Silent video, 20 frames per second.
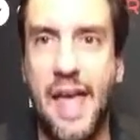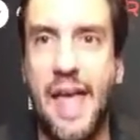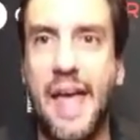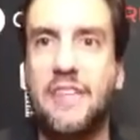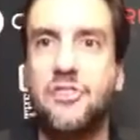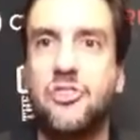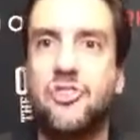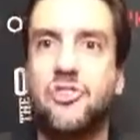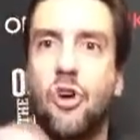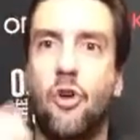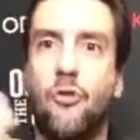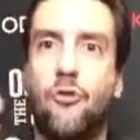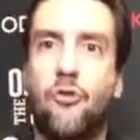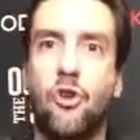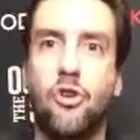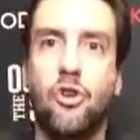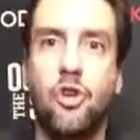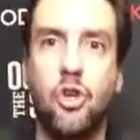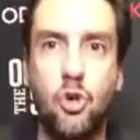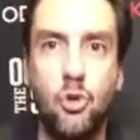And so
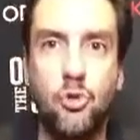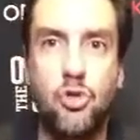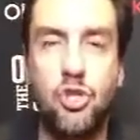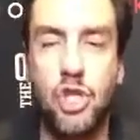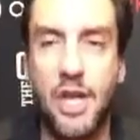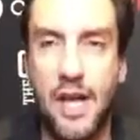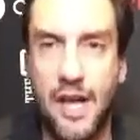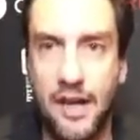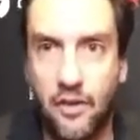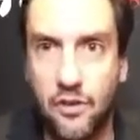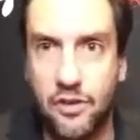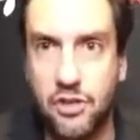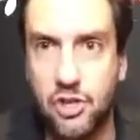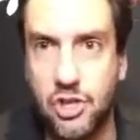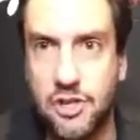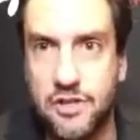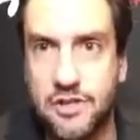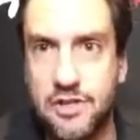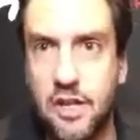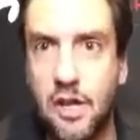for new
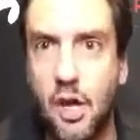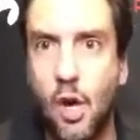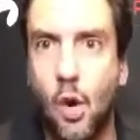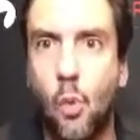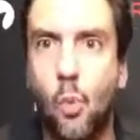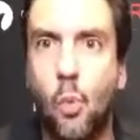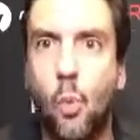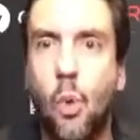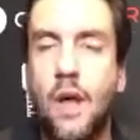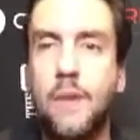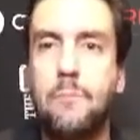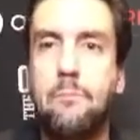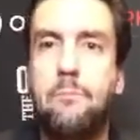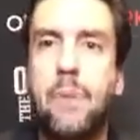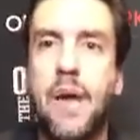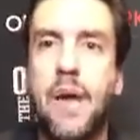challenges, what